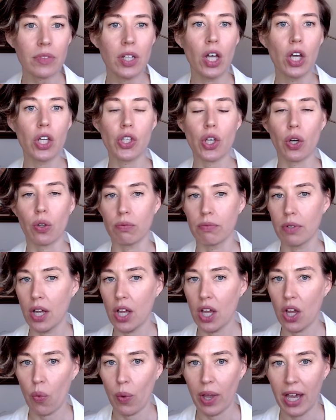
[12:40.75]
So
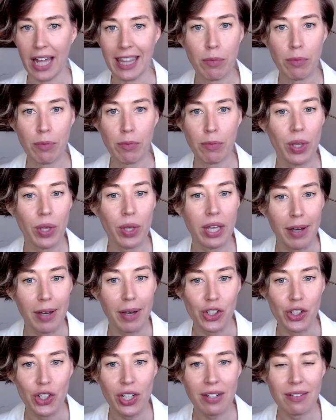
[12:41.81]
we got them a weekly
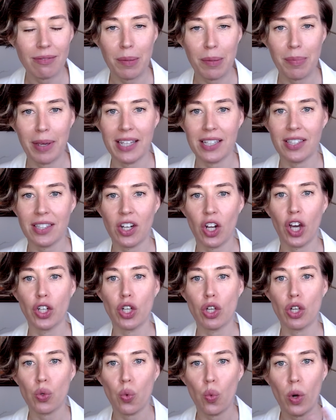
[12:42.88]
budget. We based it on
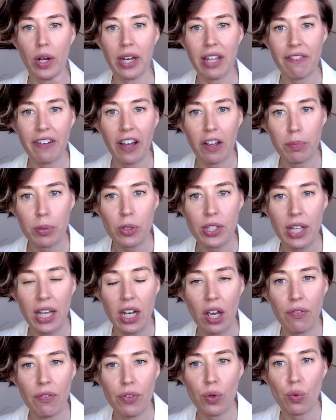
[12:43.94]
25%
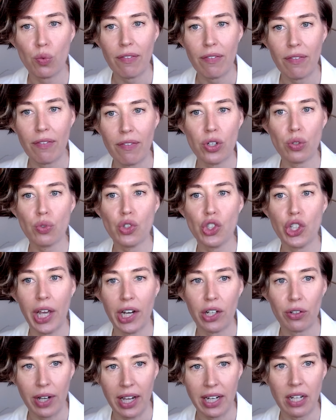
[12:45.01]
of the revenue
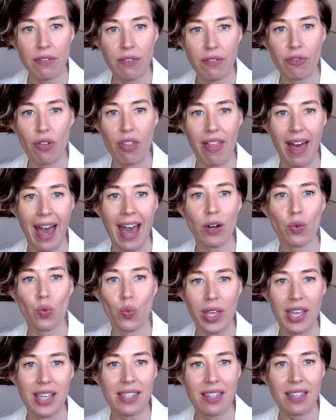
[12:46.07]
generated for that
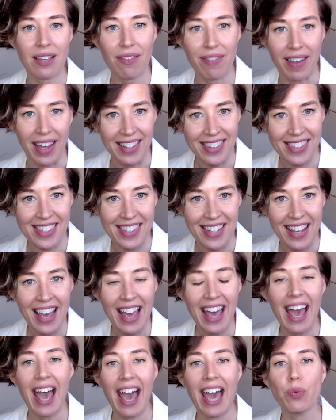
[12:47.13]
week's events.
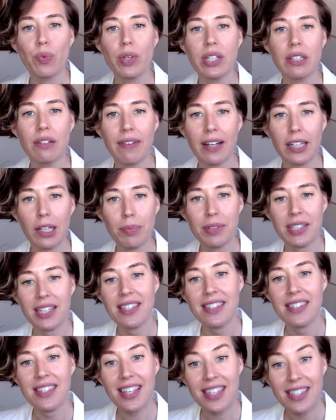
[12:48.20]
And we developed a
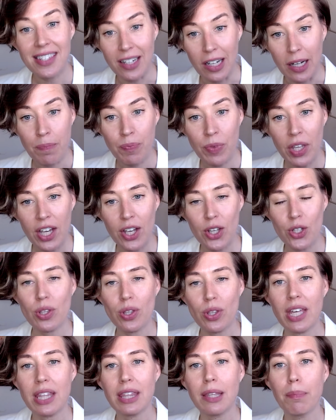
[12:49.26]
system so
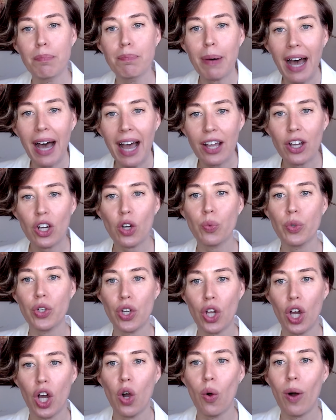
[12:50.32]
that the buyer would
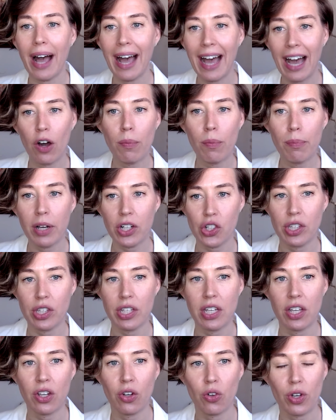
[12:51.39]
know how much
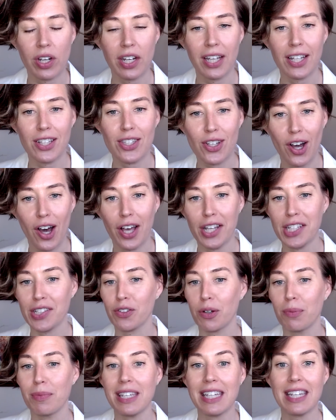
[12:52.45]
the ingredients cost
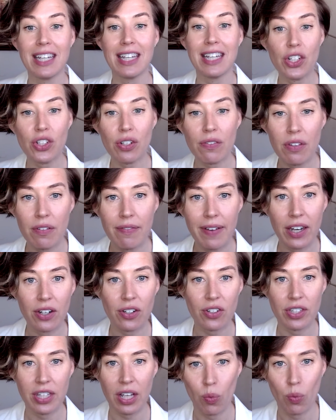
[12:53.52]
from each of the
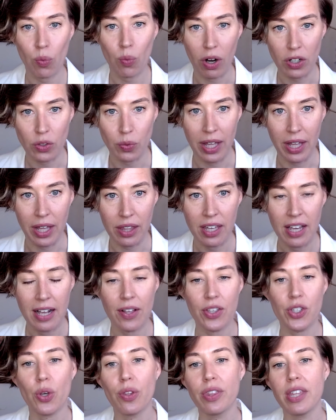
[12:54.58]
vendors they worked with
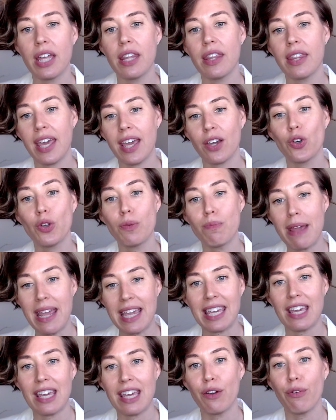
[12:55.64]
so that they could
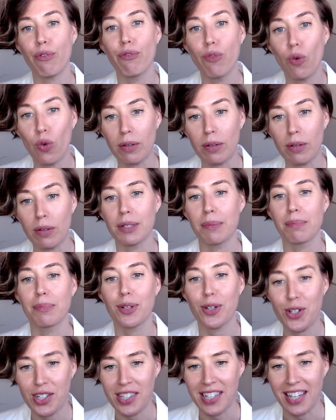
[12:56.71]
make informed
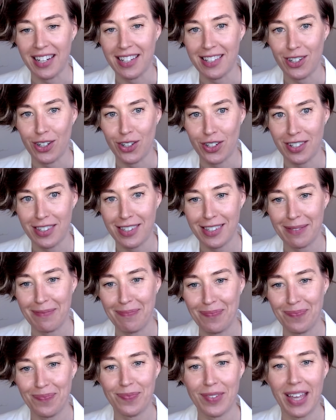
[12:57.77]
purchasing decisions.
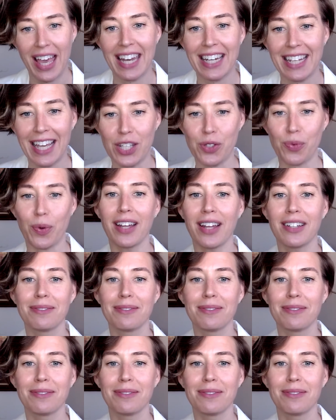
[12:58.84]
And guess what?